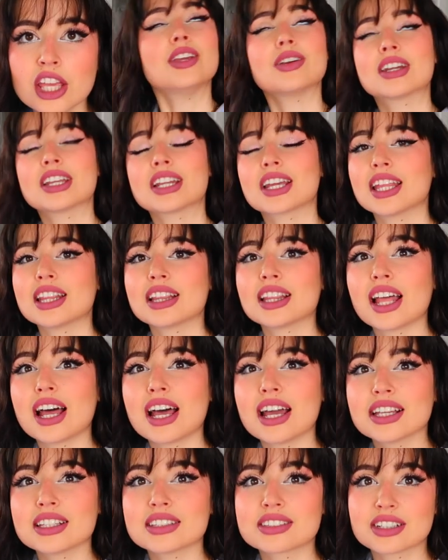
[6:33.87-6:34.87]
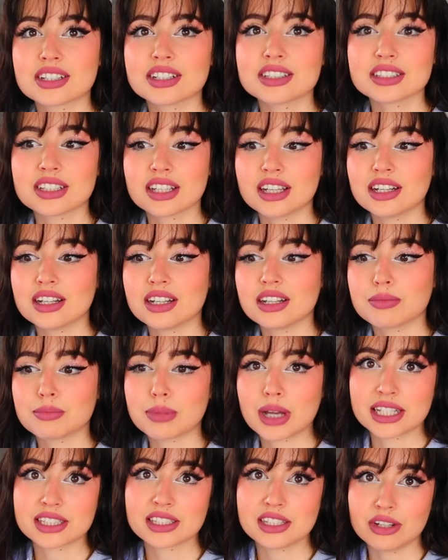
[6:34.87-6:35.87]
you can get like dirt and
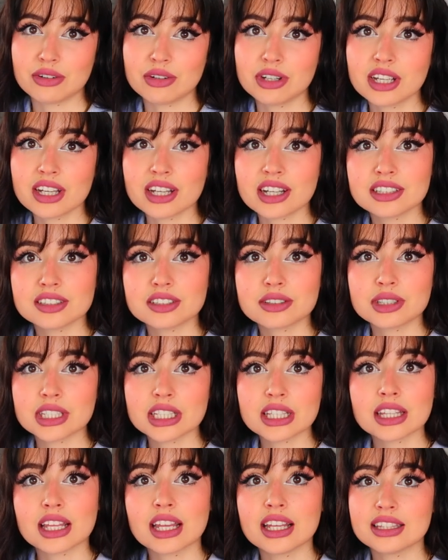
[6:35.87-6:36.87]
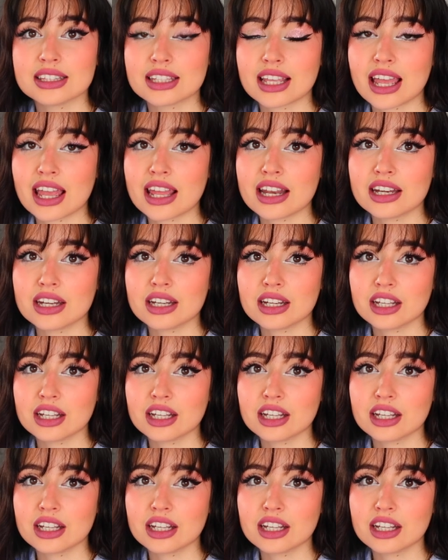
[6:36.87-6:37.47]
bacteria under it, and then